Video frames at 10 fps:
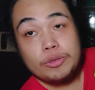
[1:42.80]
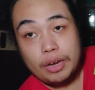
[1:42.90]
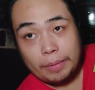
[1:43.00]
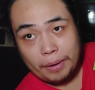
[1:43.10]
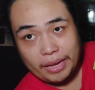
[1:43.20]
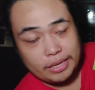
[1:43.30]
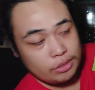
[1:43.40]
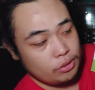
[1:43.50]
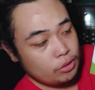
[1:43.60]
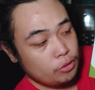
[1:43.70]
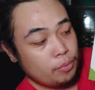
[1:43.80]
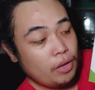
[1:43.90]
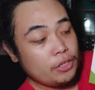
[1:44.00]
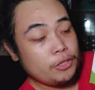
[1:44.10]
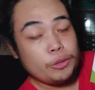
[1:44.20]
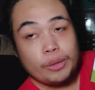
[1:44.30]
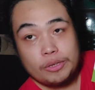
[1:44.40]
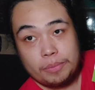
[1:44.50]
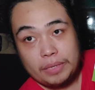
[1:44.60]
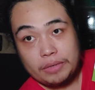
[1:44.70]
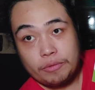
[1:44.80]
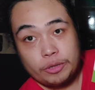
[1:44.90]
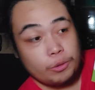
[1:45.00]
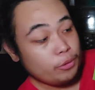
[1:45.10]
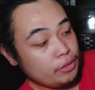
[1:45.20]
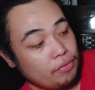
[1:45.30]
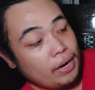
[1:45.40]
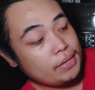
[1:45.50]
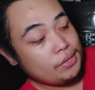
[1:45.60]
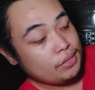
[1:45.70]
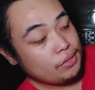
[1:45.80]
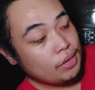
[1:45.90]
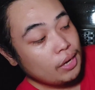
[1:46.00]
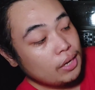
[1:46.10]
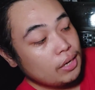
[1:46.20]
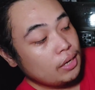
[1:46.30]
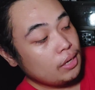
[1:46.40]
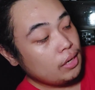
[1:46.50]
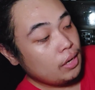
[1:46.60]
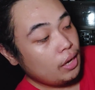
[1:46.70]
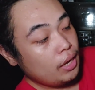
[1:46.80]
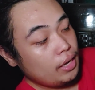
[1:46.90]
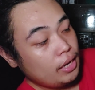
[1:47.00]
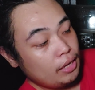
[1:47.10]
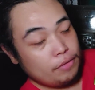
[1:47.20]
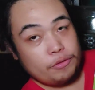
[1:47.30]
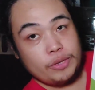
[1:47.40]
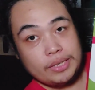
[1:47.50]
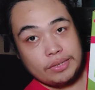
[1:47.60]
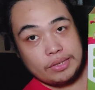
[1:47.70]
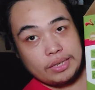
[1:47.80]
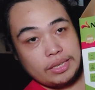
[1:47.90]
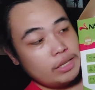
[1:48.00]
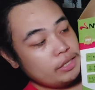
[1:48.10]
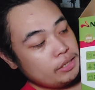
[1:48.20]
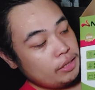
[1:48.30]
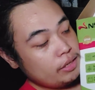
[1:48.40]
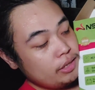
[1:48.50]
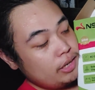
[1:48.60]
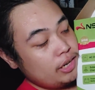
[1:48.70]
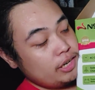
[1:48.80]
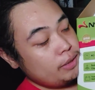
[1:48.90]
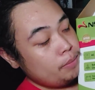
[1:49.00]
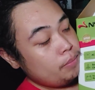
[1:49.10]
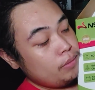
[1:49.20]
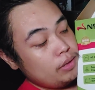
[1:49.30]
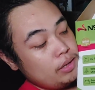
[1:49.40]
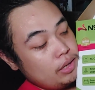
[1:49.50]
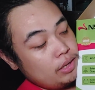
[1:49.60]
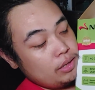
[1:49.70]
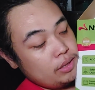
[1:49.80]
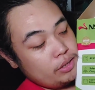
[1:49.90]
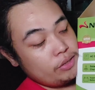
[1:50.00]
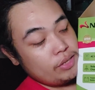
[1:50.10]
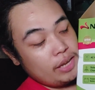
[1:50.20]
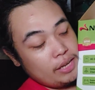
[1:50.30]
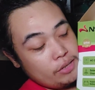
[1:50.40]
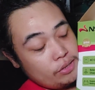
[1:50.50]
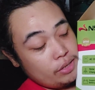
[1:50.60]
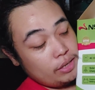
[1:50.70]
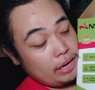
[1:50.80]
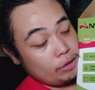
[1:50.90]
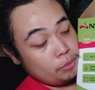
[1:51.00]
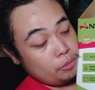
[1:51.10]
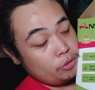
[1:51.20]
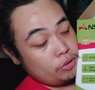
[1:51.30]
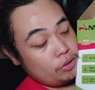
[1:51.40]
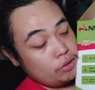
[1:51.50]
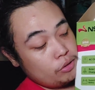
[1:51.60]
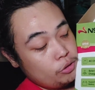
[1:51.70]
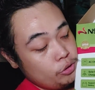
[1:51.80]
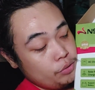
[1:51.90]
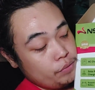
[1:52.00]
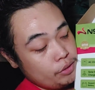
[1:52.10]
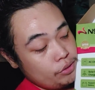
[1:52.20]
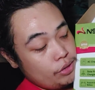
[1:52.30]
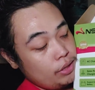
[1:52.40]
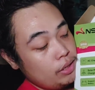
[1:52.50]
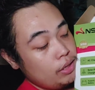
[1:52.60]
type A's to plug your USB for your devices. And if you can see here, there's the AC output, so this is universal.